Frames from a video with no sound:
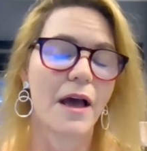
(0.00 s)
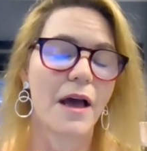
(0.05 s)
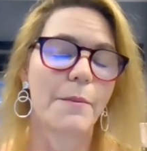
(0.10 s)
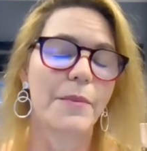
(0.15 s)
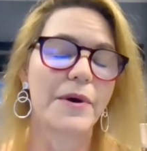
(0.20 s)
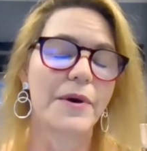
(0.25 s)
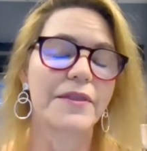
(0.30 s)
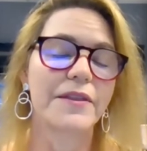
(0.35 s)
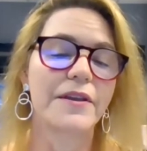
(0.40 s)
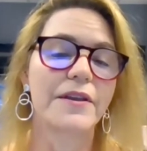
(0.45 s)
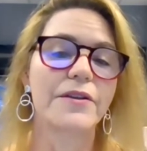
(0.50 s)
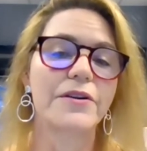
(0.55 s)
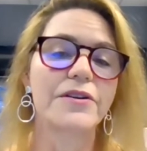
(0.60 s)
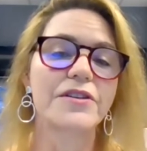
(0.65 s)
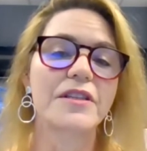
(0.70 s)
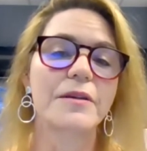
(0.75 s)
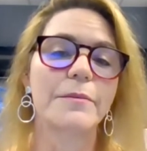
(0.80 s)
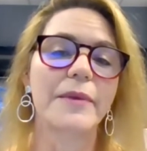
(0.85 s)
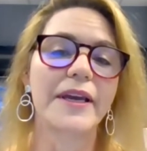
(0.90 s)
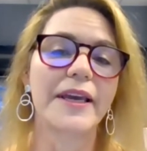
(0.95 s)
but then there's
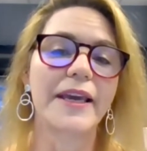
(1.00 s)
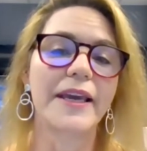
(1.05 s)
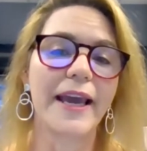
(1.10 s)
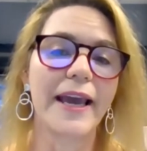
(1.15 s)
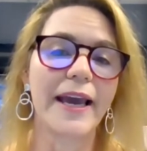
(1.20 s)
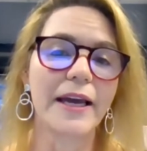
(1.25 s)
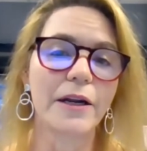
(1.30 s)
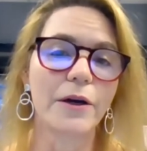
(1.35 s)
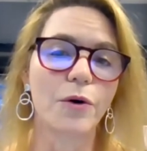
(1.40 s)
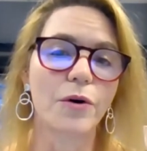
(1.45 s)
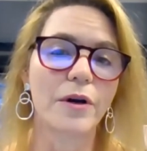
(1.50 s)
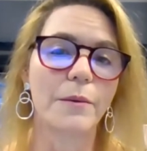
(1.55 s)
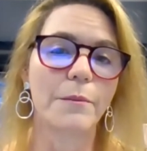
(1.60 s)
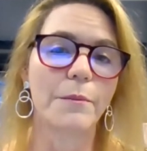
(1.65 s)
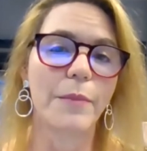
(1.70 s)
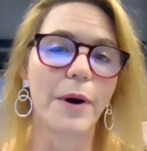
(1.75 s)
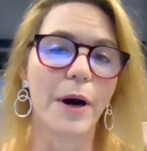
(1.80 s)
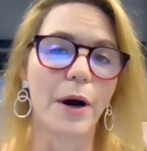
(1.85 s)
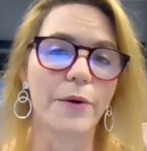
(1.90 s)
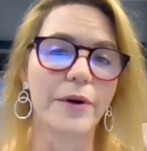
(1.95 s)
the mechanical
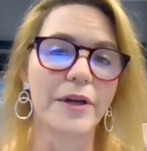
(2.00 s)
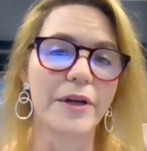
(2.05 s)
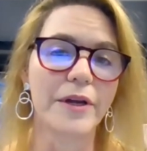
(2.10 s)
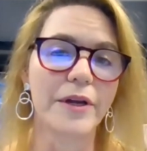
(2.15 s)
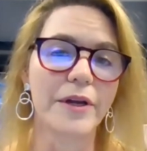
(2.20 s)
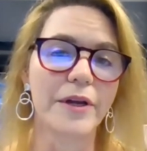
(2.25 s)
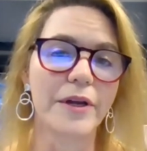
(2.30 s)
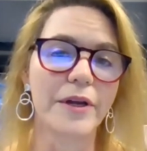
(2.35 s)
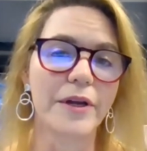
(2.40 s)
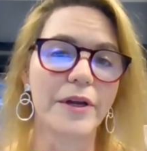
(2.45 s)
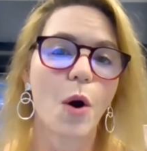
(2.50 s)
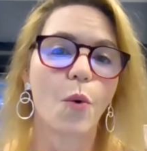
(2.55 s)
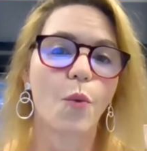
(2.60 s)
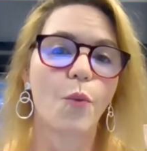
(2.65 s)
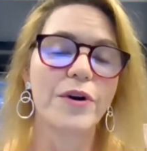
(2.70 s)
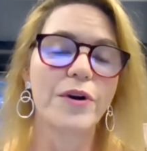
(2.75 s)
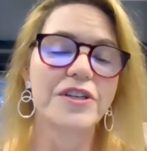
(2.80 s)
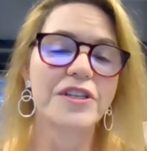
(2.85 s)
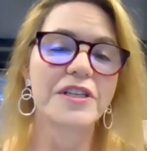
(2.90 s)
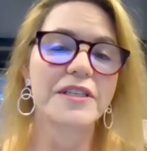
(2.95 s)
component
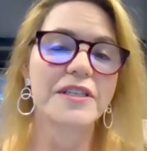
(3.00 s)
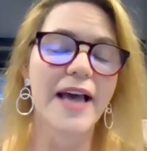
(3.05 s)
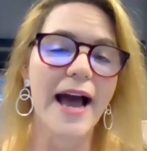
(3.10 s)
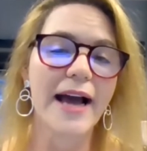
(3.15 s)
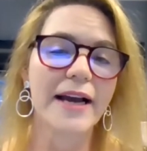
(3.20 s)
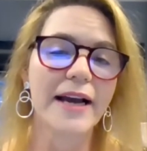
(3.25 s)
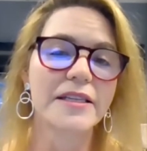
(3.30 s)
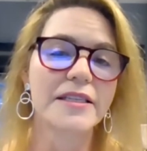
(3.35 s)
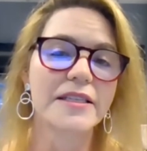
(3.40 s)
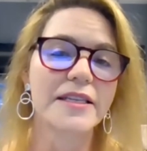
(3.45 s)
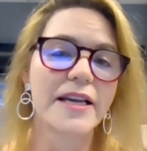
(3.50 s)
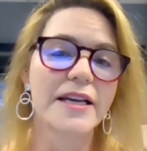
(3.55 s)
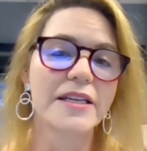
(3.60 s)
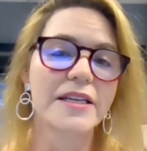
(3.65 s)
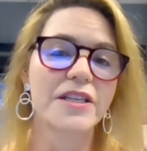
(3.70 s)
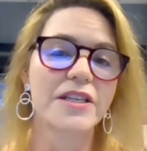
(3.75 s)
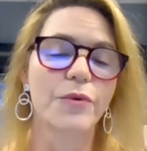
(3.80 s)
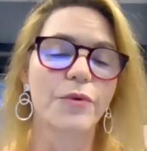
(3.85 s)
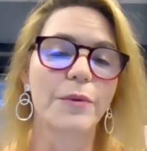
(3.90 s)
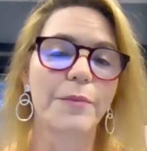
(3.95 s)
which is
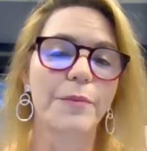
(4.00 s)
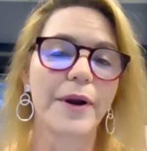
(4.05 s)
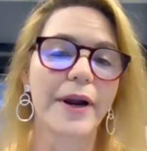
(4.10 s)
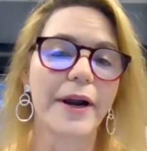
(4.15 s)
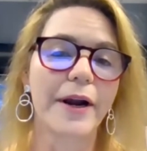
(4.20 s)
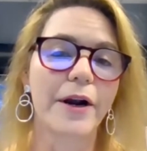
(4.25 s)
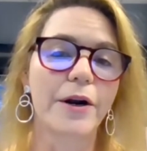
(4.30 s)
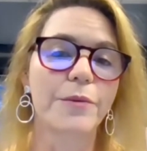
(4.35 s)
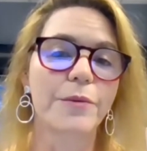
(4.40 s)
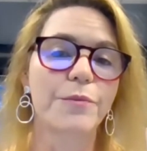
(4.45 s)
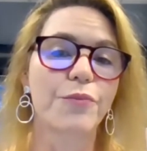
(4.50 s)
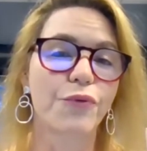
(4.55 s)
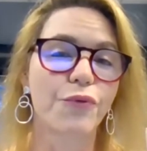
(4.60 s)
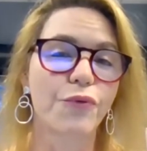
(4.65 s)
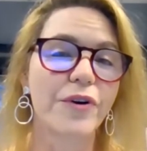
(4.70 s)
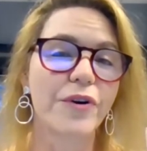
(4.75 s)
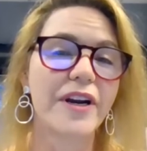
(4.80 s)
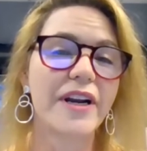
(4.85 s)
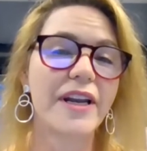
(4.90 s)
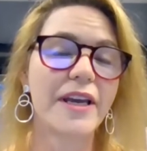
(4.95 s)
accessed and repaired
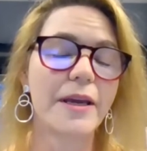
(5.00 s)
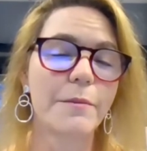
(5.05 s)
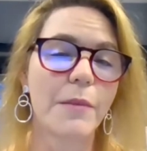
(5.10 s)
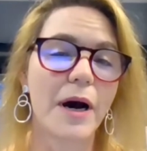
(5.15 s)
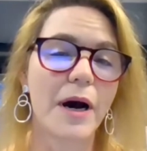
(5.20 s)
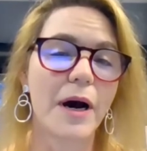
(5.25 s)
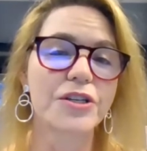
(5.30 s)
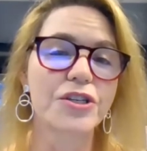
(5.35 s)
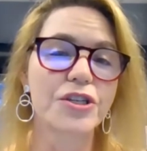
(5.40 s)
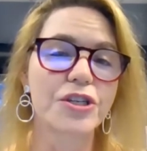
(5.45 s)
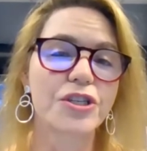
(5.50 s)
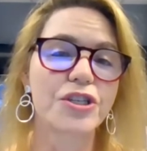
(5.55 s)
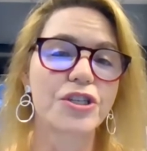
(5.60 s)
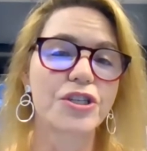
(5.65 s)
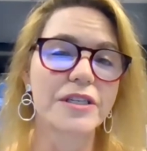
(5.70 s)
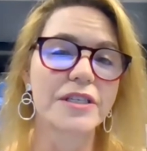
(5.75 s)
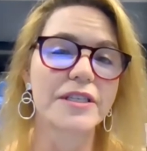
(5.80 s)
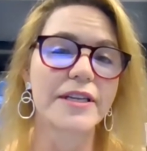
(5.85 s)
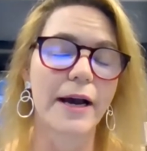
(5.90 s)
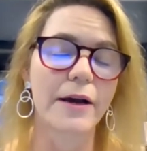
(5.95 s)
pretty much
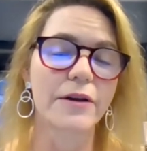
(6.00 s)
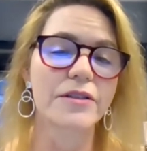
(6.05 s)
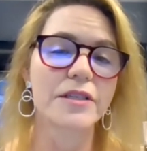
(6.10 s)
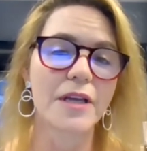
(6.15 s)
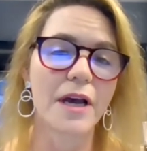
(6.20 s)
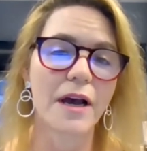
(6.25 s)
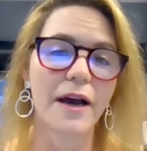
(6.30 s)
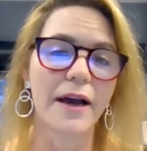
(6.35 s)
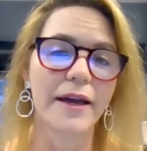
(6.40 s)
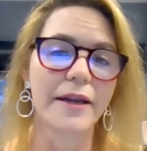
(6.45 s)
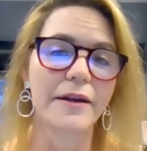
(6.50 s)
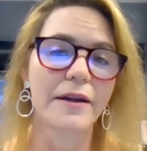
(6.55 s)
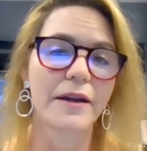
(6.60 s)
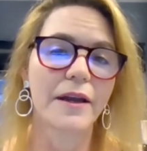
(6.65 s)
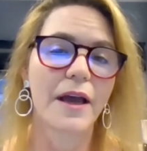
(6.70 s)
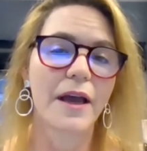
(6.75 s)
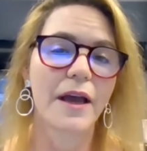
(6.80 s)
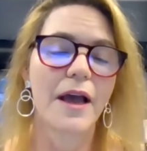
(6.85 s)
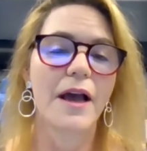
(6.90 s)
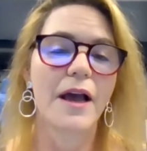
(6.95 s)
just outside
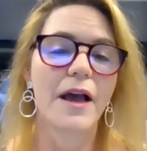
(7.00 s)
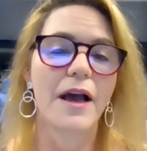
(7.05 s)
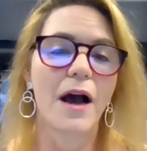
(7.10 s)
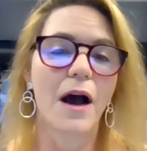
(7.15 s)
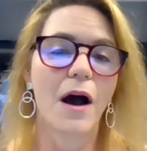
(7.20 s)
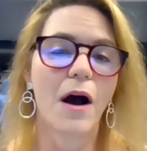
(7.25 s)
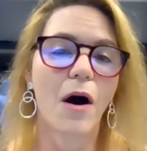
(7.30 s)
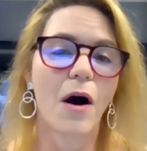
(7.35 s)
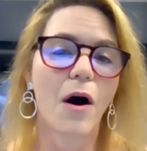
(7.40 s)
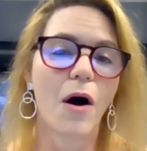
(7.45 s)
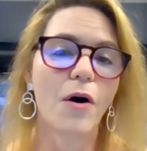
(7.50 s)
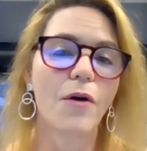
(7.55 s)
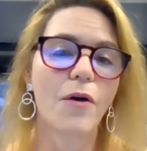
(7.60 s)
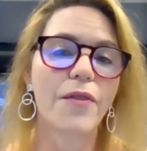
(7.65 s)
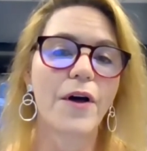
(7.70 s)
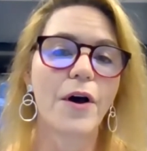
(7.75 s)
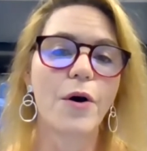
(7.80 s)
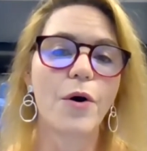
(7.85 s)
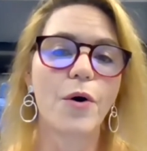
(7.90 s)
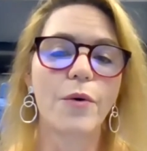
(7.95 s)

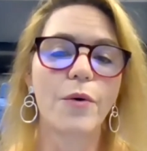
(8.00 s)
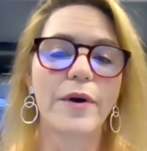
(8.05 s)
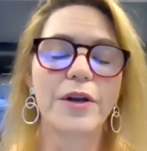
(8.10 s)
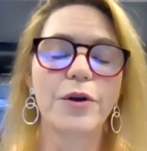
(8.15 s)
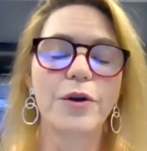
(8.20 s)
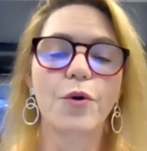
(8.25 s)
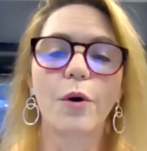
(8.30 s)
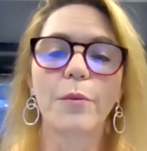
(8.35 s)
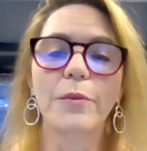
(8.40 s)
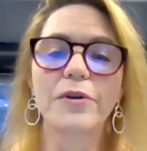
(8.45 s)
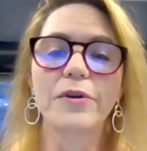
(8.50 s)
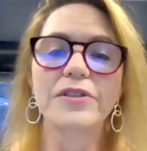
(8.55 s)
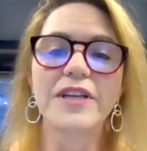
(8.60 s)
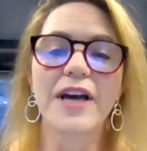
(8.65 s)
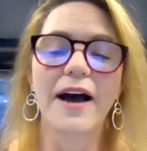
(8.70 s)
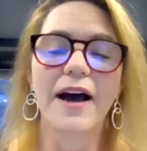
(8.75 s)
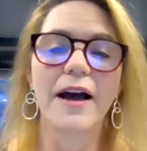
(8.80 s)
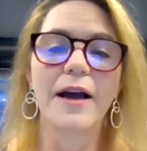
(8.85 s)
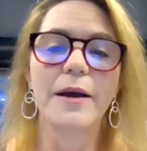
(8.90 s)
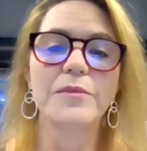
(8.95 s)
although in normal
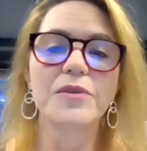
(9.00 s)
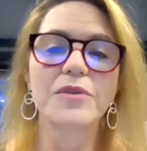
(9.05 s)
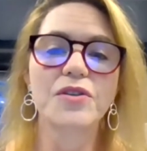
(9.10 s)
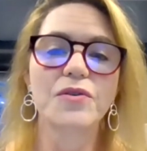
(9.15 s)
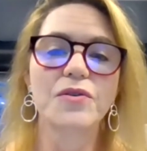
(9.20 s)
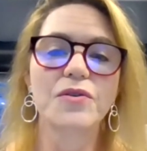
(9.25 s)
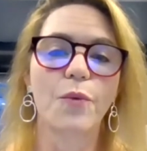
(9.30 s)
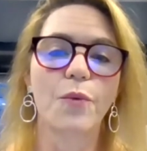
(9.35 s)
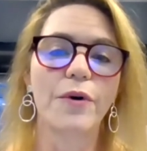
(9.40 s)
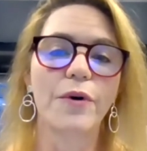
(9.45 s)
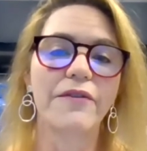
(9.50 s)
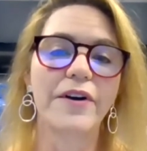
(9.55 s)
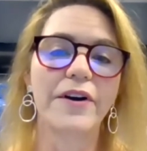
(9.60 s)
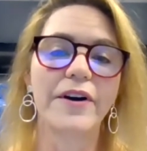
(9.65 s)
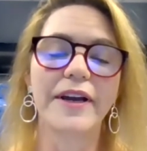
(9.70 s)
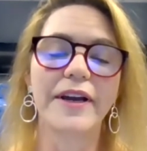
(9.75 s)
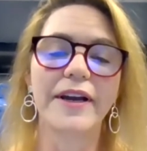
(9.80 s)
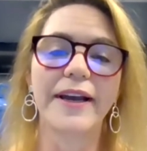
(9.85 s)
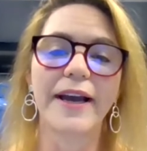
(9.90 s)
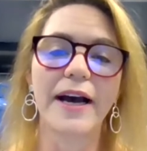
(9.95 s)
times we're
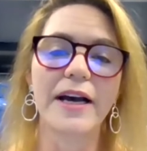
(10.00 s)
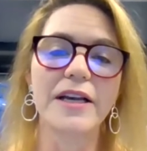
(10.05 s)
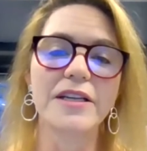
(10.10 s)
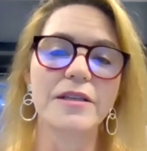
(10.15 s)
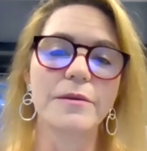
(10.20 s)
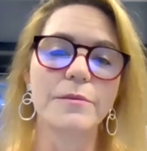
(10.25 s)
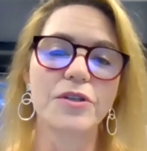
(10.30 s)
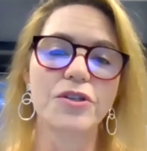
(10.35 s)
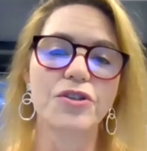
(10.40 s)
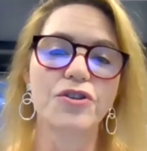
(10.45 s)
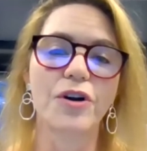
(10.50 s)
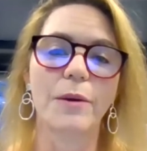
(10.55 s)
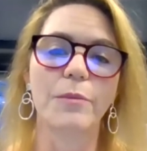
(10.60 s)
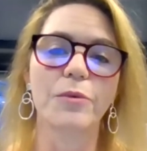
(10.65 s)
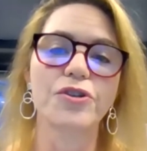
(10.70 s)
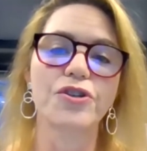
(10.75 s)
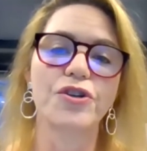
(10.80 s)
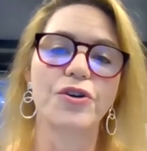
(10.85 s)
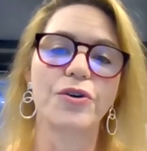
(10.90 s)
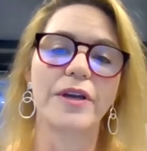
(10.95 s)
very accustomed to
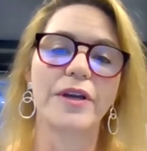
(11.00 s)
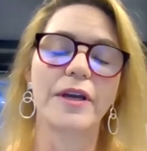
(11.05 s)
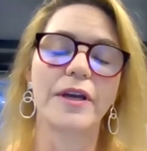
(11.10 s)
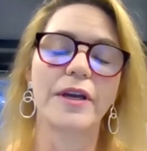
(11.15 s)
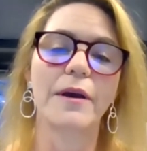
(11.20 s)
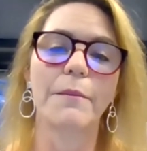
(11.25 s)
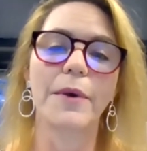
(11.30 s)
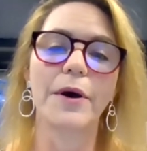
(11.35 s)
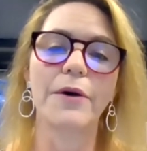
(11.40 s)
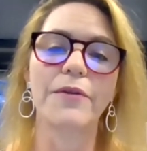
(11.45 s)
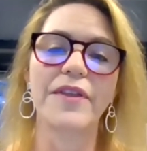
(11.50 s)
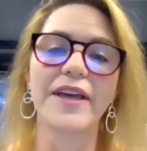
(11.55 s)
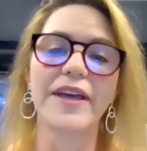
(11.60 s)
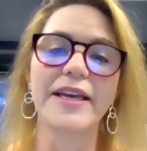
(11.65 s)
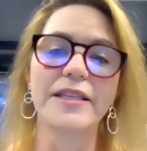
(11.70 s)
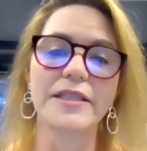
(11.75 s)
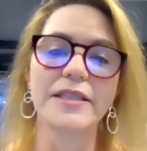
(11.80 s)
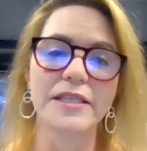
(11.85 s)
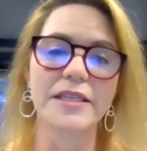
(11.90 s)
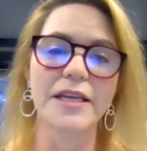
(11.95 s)
troubleshooting both
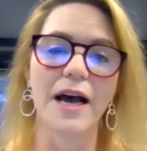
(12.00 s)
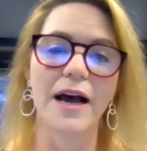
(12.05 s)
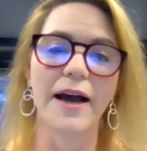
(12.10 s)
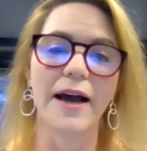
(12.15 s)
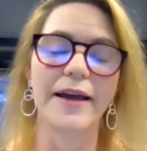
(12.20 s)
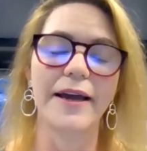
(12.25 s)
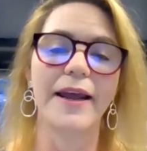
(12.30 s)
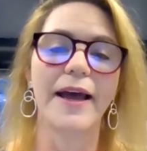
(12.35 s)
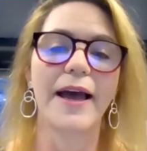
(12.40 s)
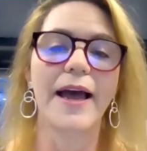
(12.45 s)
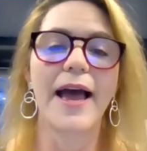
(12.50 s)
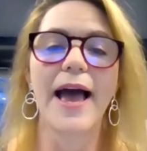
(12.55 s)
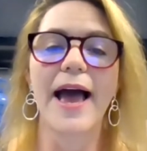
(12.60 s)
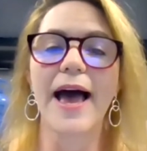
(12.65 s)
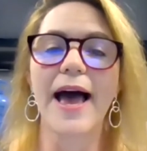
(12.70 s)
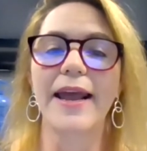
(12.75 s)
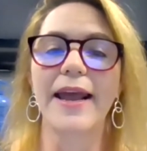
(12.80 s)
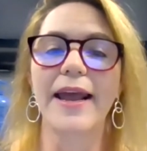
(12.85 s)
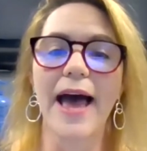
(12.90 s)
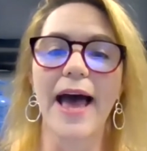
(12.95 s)
inside
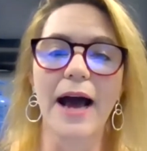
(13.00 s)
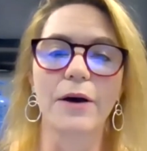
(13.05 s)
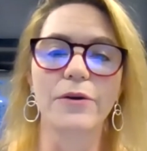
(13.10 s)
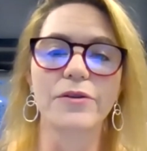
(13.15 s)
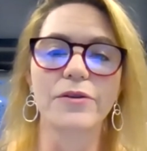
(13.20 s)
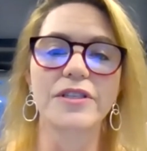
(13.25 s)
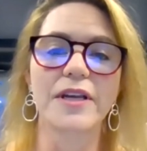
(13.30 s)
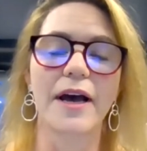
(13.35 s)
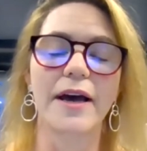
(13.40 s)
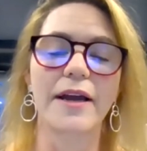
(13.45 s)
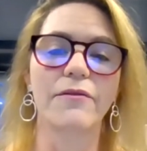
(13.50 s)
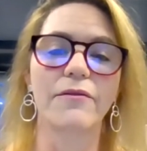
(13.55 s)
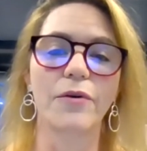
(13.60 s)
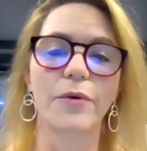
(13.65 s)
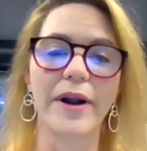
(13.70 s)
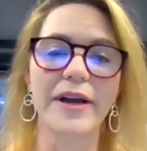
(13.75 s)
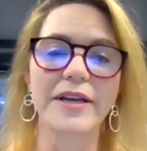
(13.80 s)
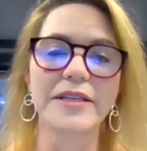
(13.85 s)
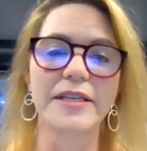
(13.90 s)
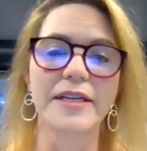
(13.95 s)
and outside of a
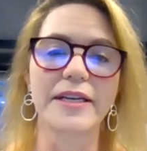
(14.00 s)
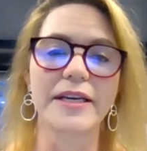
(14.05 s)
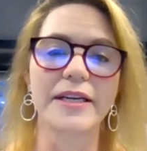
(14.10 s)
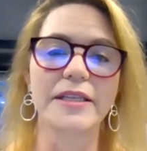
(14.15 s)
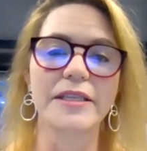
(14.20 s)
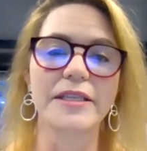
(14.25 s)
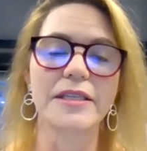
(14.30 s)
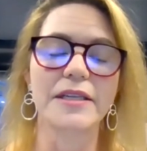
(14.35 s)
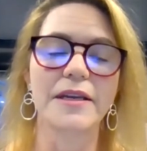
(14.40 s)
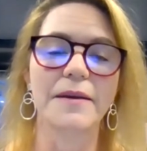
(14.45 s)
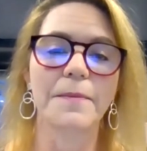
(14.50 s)
residence.